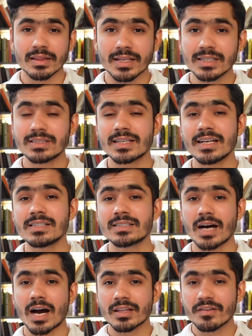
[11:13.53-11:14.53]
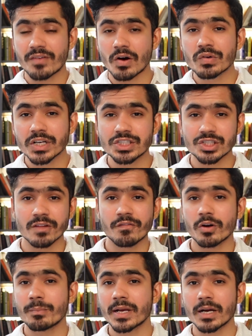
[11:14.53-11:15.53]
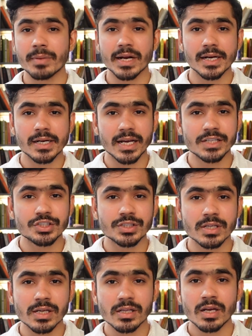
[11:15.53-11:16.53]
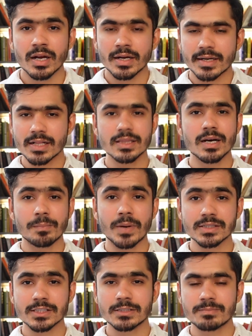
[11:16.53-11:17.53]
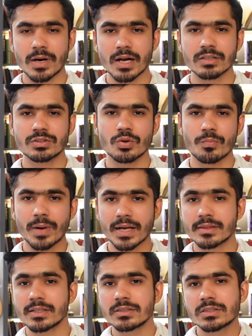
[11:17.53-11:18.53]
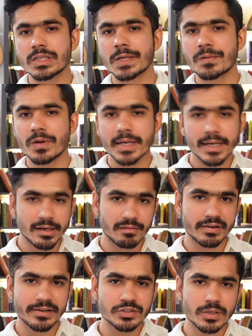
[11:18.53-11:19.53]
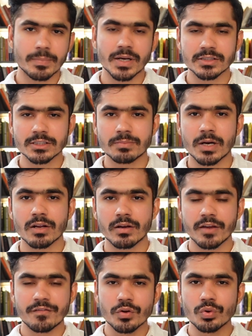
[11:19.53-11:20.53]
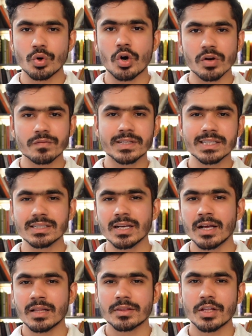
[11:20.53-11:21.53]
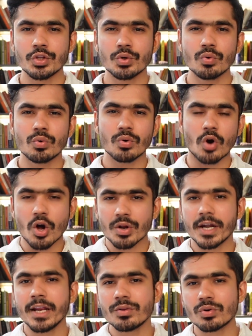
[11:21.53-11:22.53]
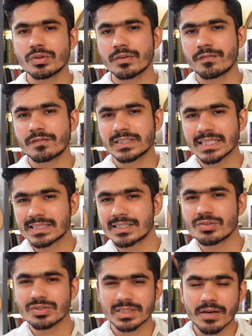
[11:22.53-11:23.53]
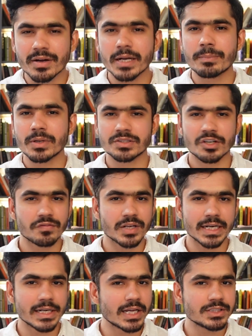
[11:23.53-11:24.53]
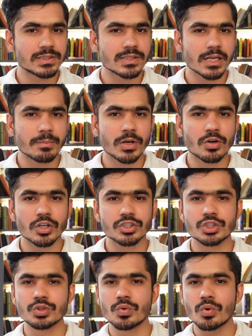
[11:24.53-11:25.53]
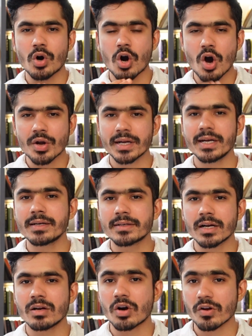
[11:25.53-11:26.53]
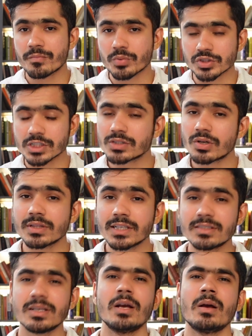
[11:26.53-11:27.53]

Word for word: These skills are the foundation for becoming a data engineer. Till the Apache Spark, so Python, SQL, Data Warehouse, Apache Spark, if you know all of this, then you already know the 60 to 70% of the data engineering because you already did a lot of projects on this.